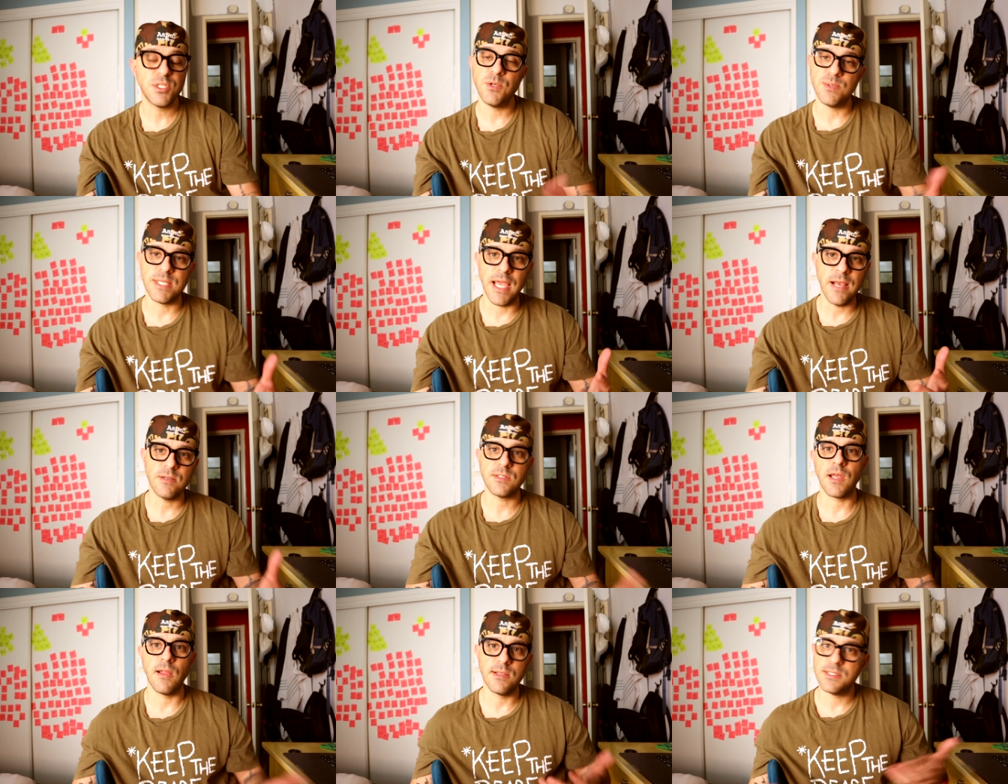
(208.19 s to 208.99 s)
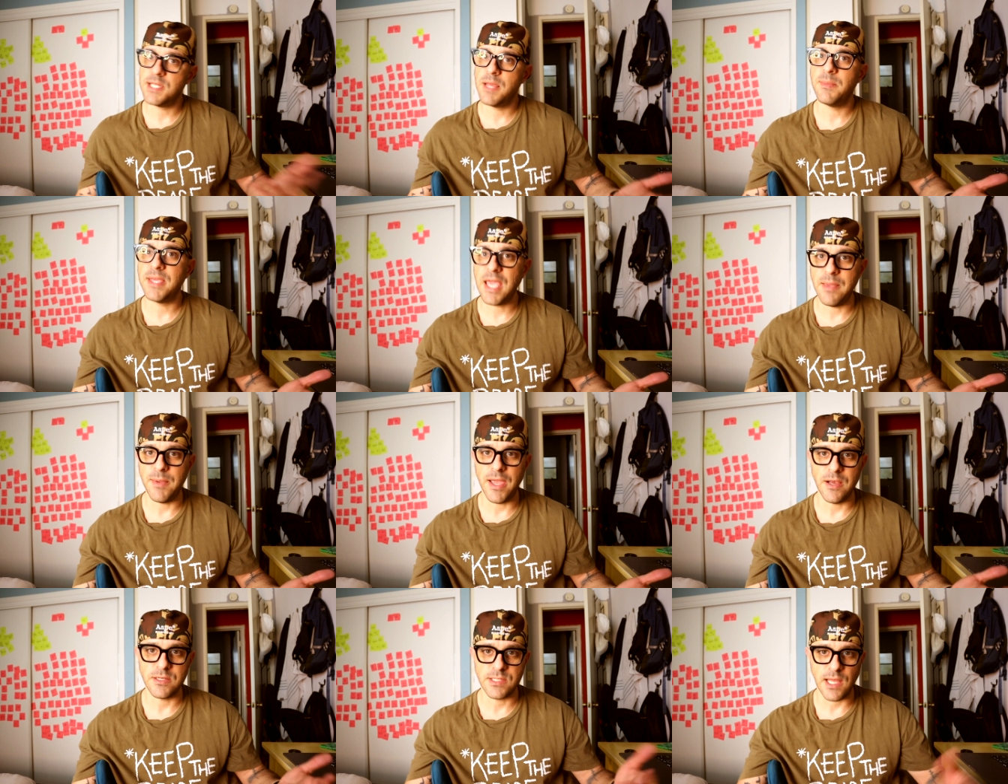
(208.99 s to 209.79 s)
She was a hairstylist, and I became
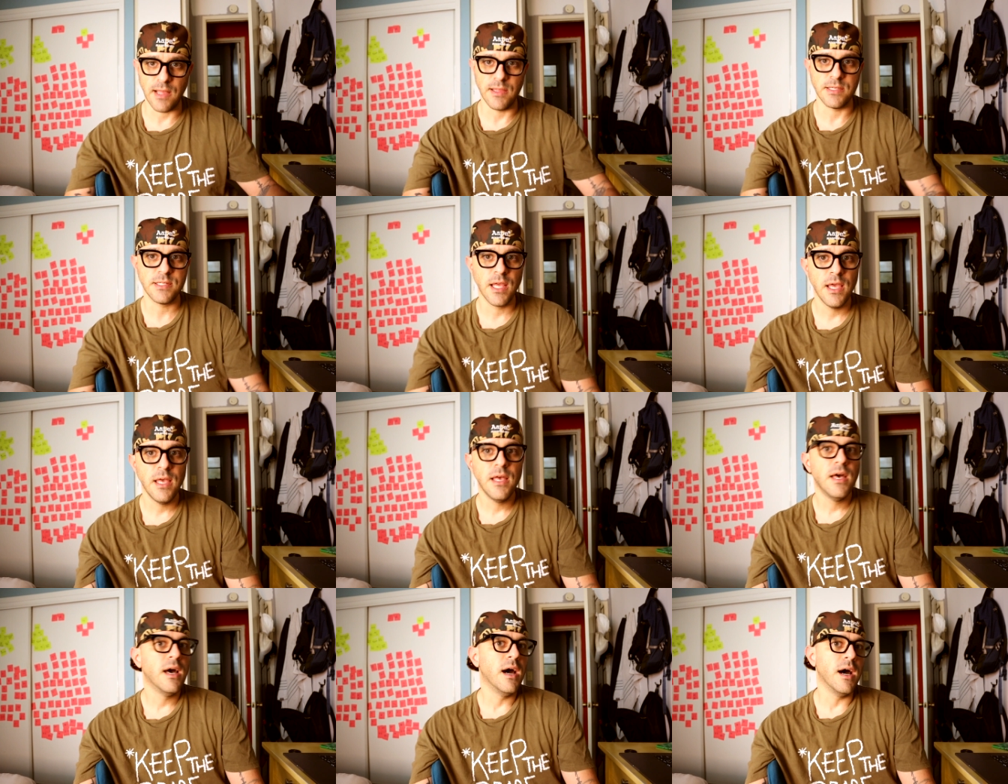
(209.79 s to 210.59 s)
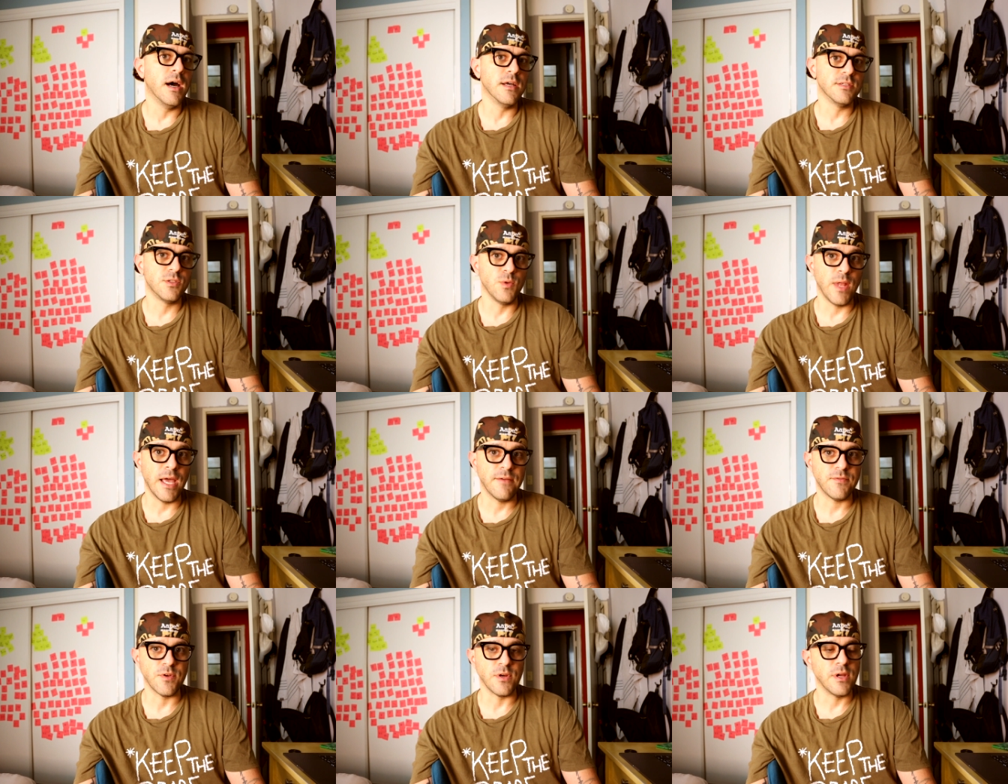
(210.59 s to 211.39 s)
a hairstylist uh, soon
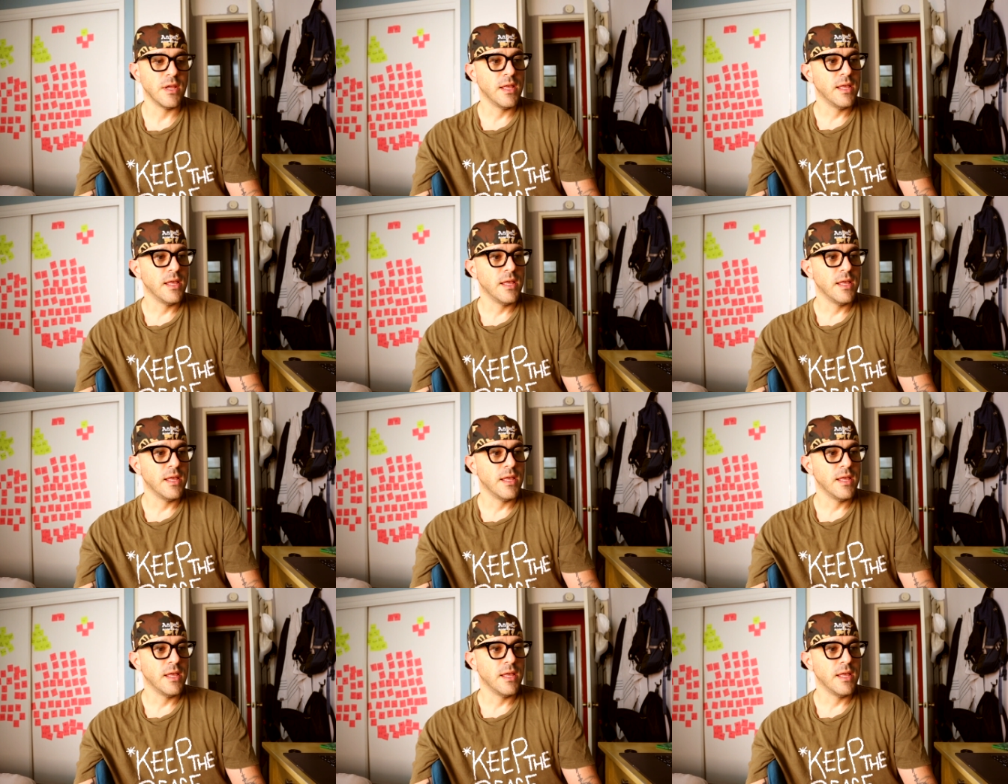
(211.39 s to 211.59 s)
after